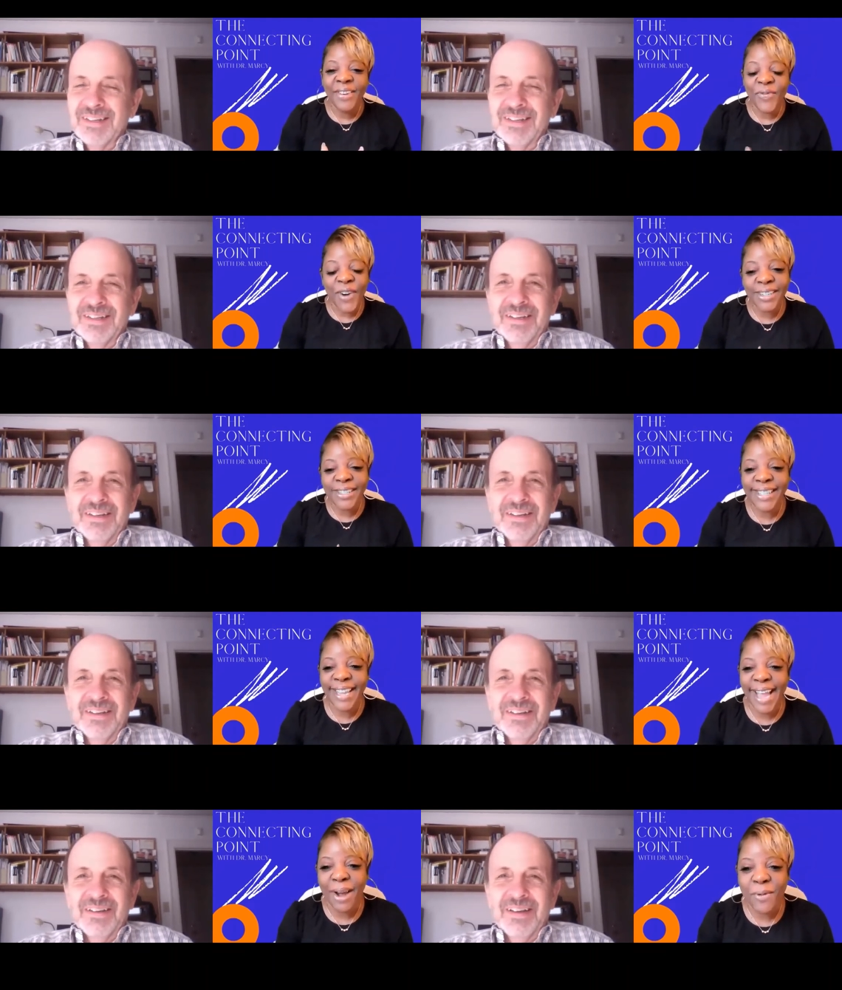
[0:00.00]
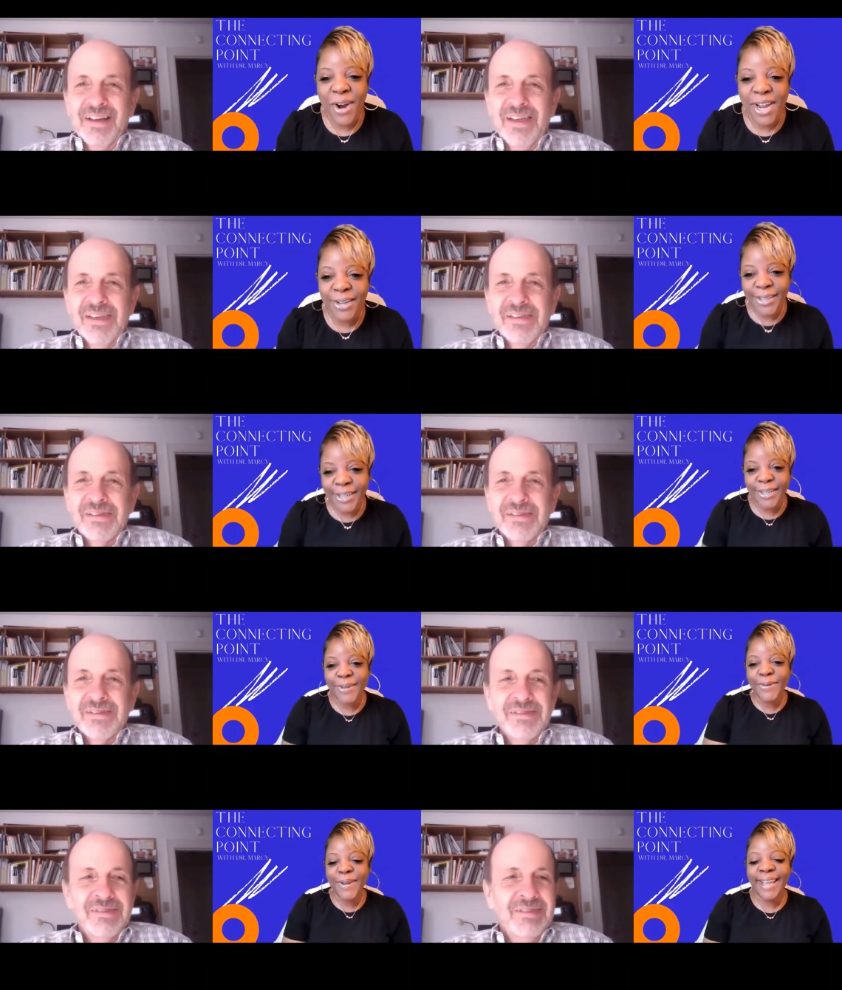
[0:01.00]
Speaker 1: The first thing I want you to
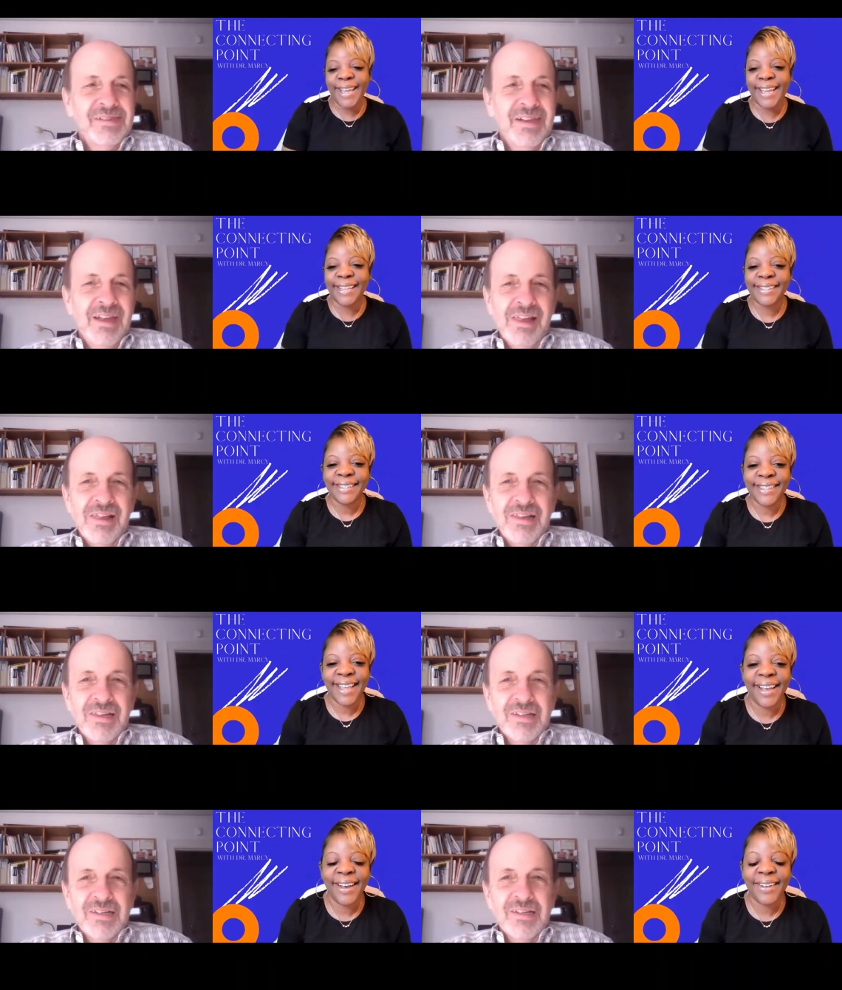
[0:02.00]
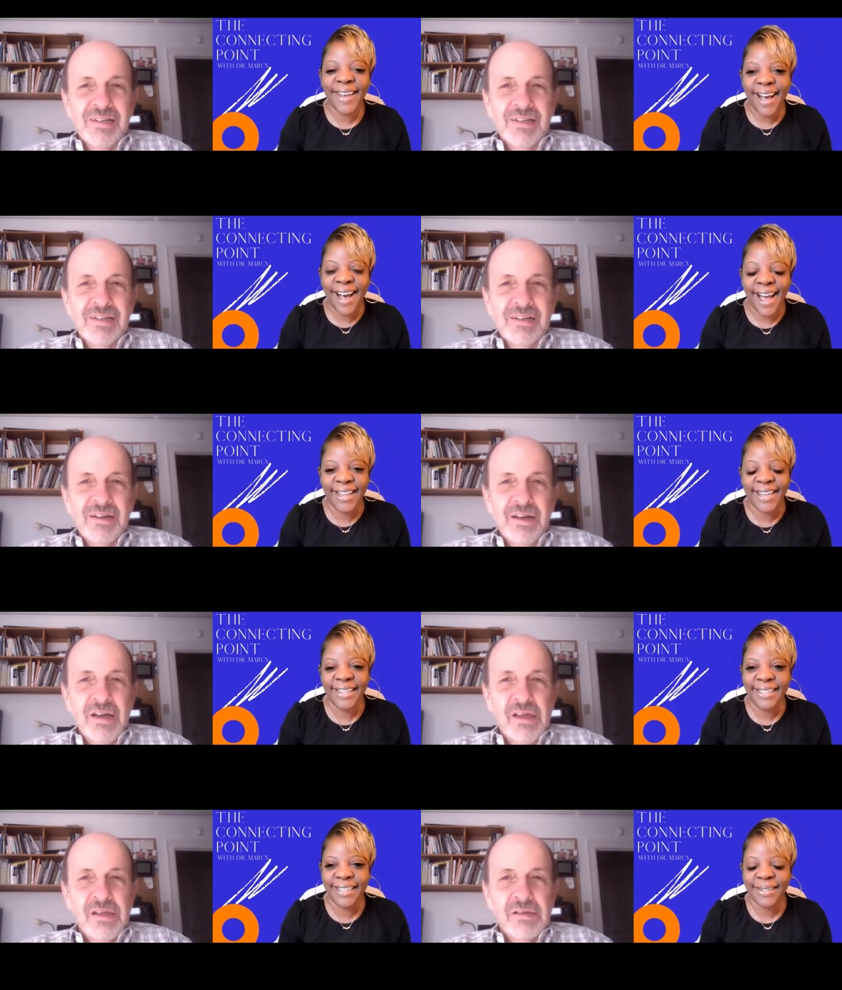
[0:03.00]
do is tell the
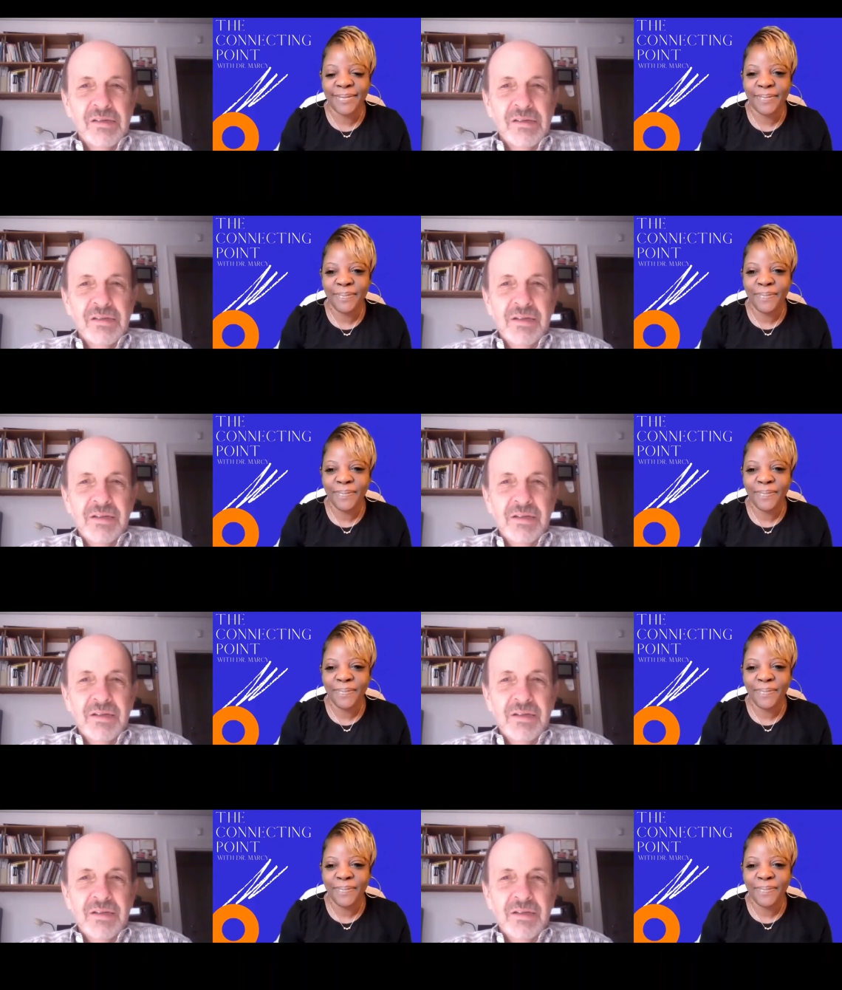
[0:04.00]
audience